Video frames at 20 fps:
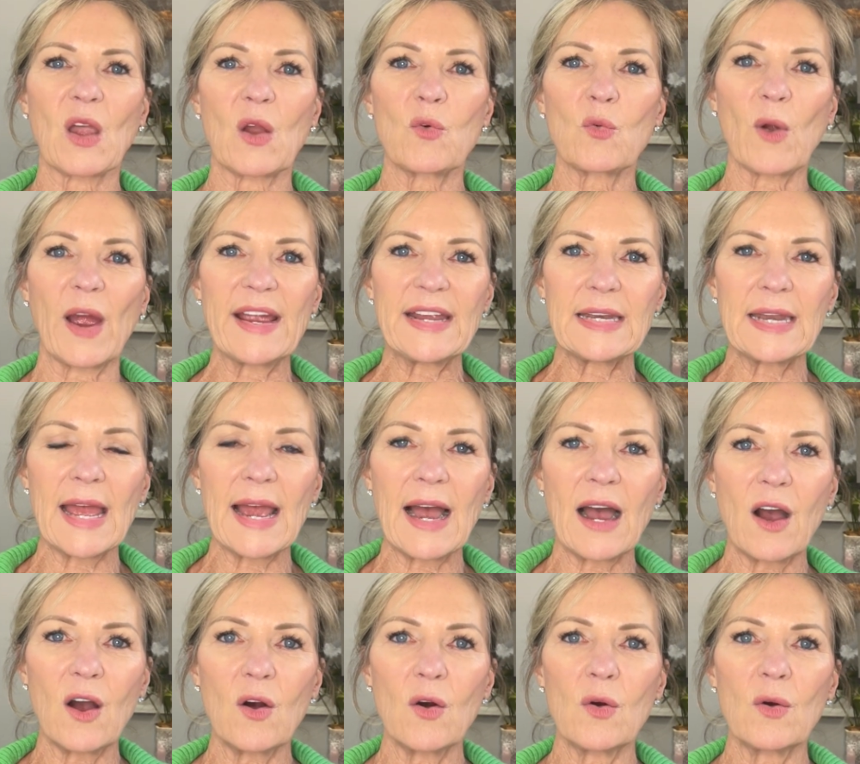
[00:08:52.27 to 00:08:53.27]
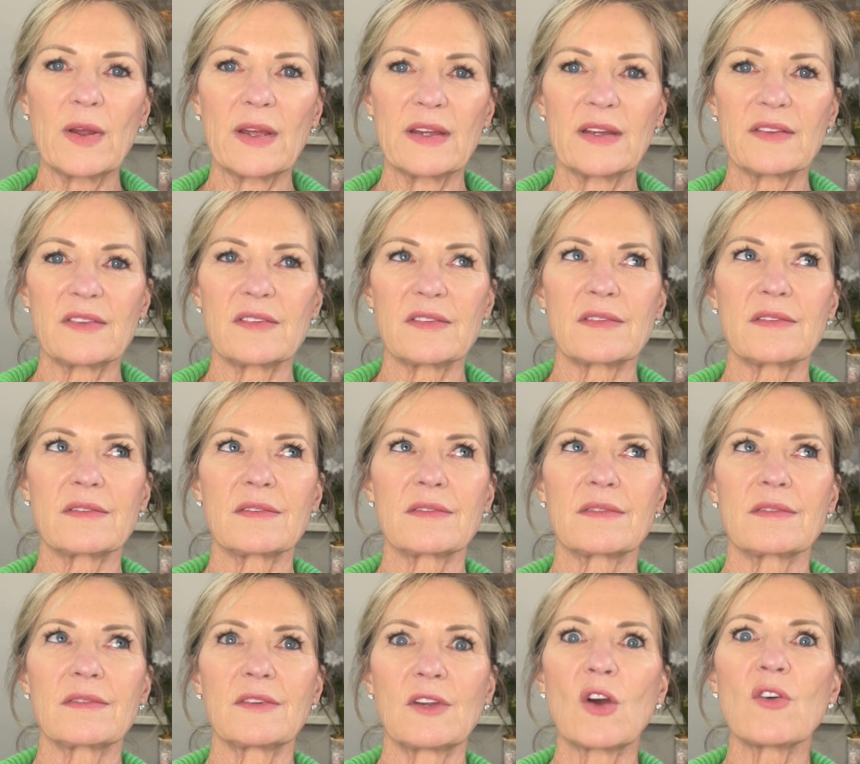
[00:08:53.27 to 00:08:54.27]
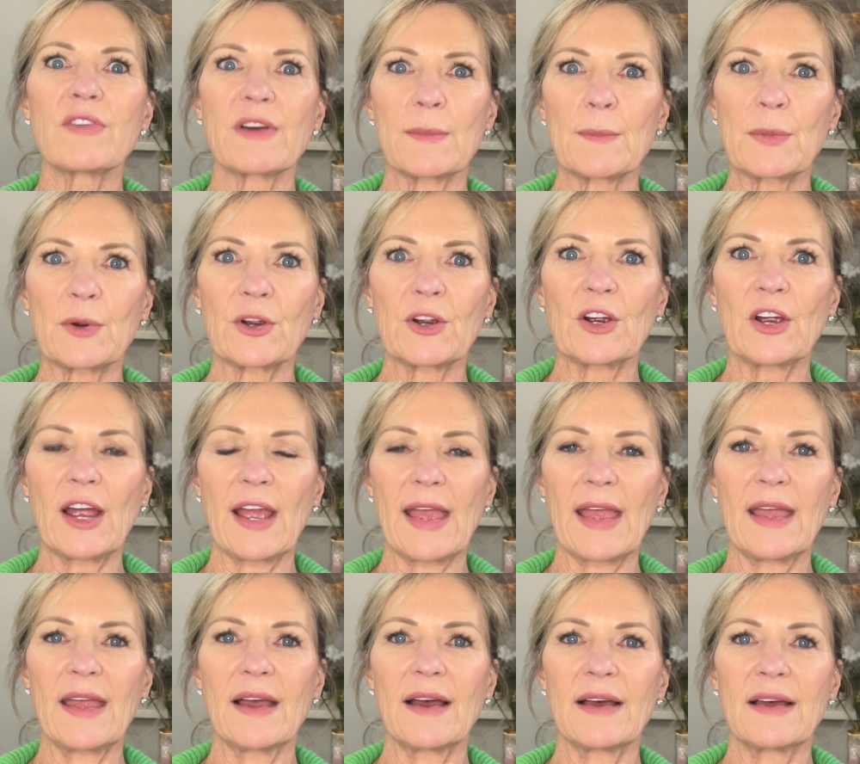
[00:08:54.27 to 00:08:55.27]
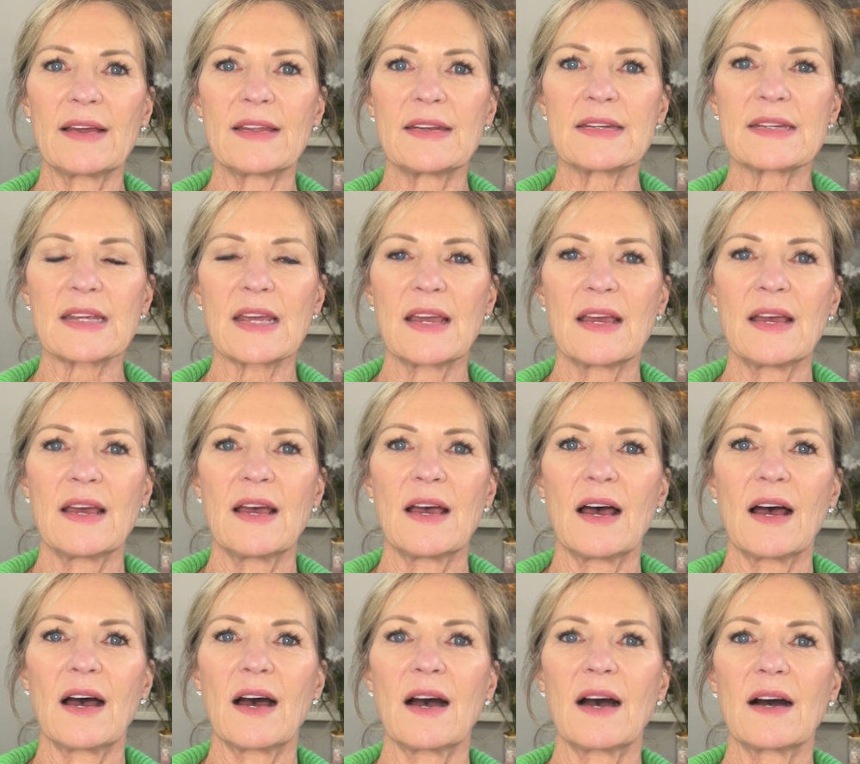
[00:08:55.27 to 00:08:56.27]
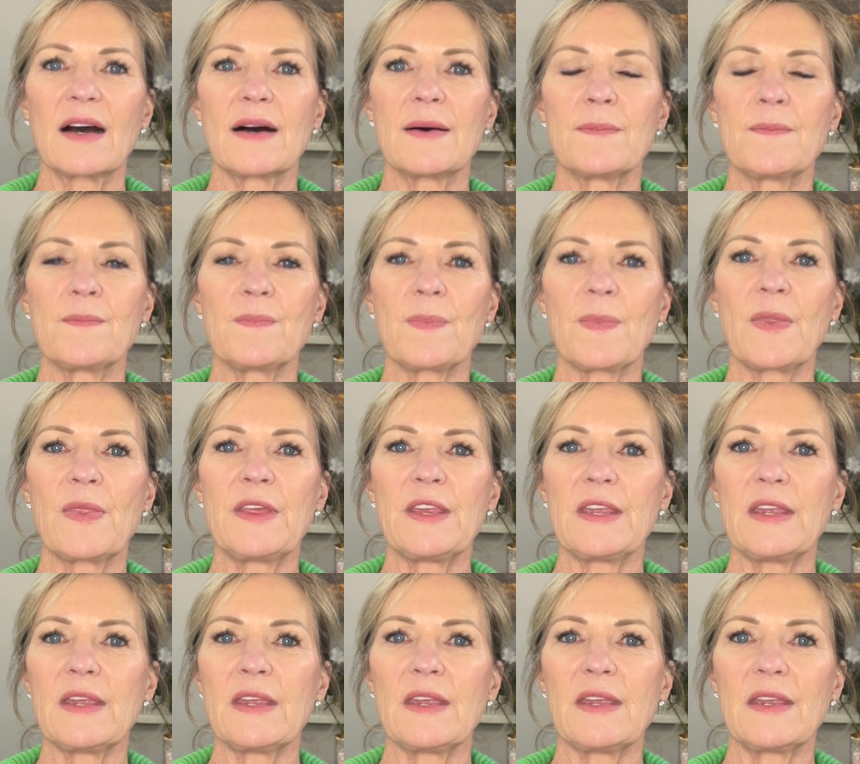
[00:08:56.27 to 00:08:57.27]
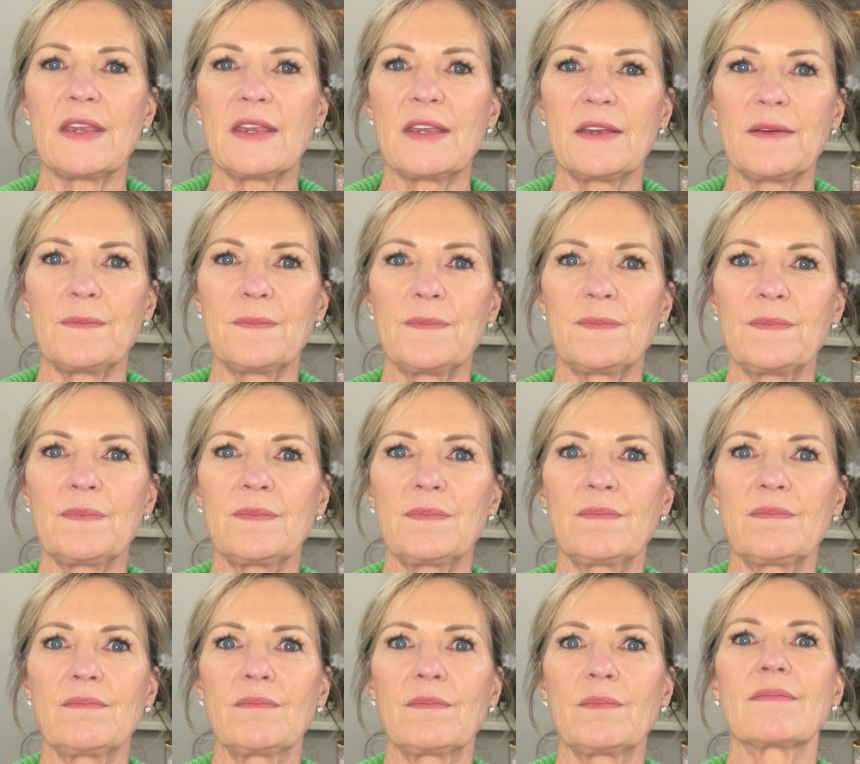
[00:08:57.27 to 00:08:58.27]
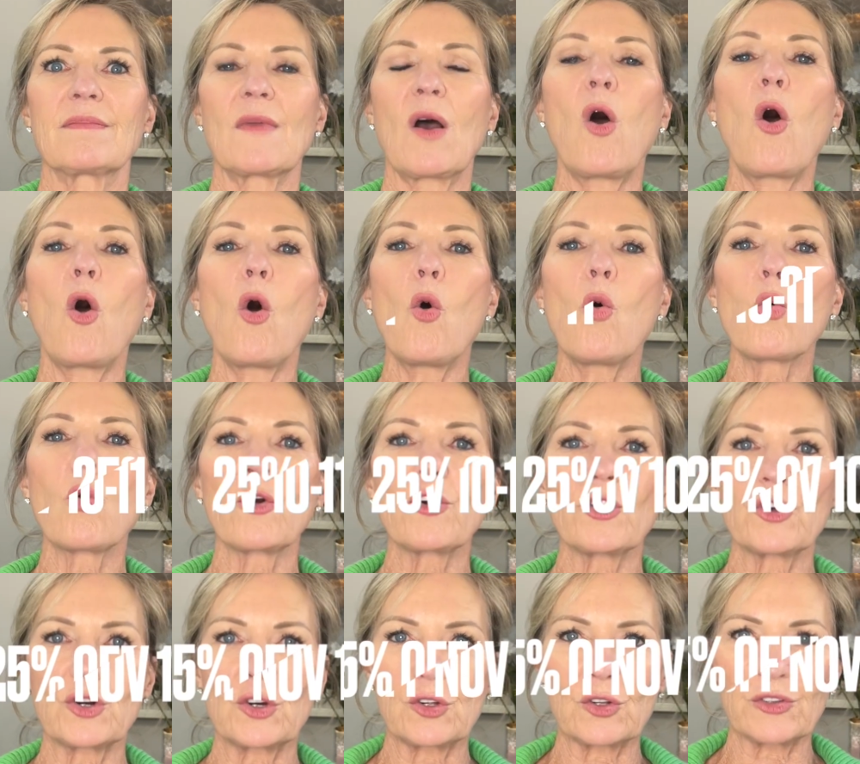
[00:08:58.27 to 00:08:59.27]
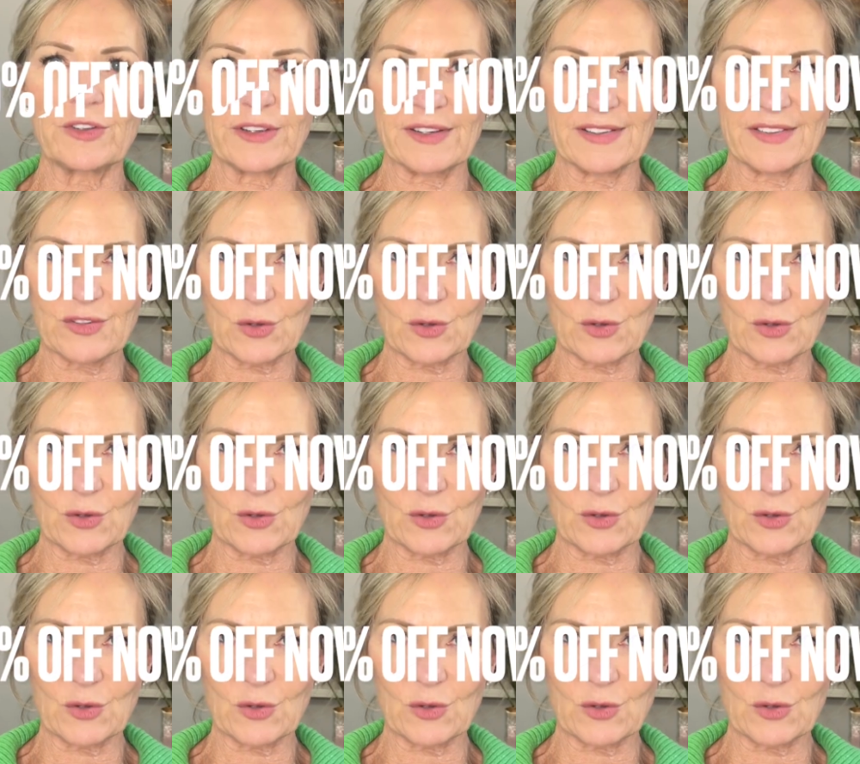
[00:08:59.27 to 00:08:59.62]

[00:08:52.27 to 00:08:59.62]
Right now it's November, and the whole world is